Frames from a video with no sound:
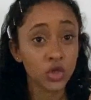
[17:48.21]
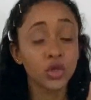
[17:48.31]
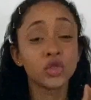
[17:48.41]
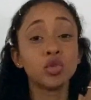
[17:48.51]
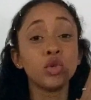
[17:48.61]

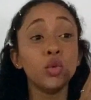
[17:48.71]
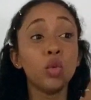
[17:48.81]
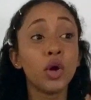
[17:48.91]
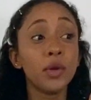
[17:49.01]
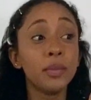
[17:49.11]
So you
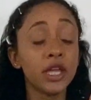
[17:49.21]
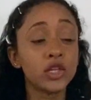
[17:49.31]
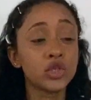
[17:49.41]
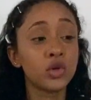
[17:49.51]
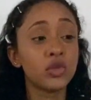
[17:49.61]
want to make
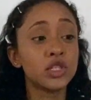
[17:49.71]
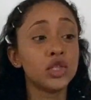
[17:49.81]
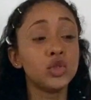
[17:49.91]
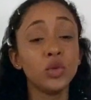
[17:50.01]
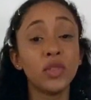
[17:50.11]
sure that you're
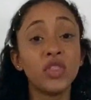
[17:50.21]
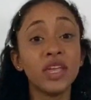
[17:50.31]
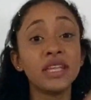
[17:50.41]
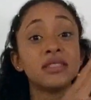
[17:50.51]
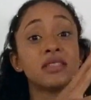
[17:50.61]
doing
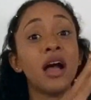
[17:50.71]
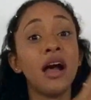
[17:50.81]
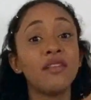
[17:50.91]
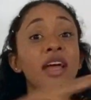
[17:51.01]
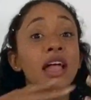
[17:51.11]
things to
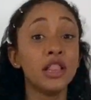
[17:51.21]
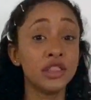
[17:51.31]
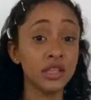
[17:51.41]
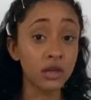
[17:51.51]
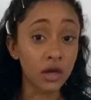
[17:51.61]
have
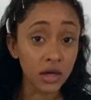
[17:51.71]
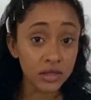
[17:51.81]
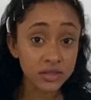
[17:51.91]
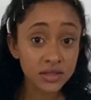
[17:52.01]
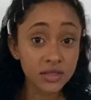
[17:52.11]
healthy
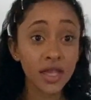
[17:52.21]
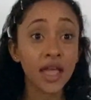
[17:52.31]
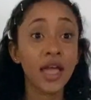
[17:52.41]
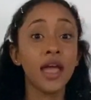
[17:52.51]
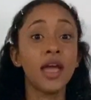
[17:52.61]
lungs,
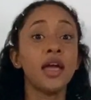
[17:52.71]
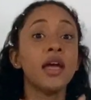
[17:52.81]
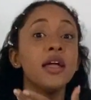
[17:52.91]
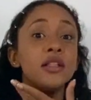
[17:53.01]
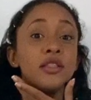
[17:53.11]

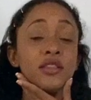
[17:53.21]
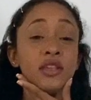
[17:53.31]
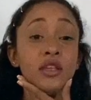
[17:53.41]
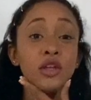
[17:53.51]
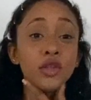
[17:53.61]

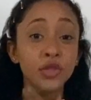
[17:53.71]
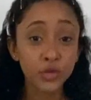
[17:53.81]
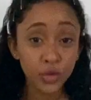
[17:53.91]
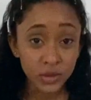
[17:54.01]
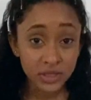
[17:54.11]
healthy
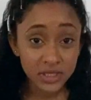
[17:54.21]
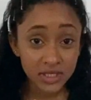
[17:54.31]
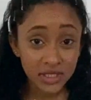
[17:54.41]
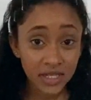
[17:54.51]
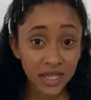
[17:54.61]

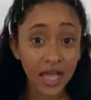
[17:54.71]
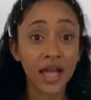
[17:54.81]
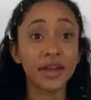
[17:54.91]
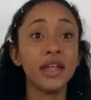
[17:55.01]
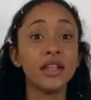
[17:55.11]
throat,
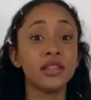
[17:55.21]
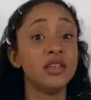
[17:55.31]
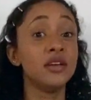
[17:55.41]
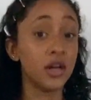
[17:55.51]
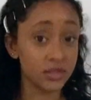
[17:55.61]
and healthy
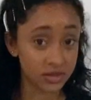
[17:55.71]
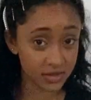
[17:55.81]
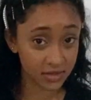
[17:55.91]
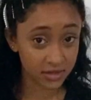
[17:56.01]
gut.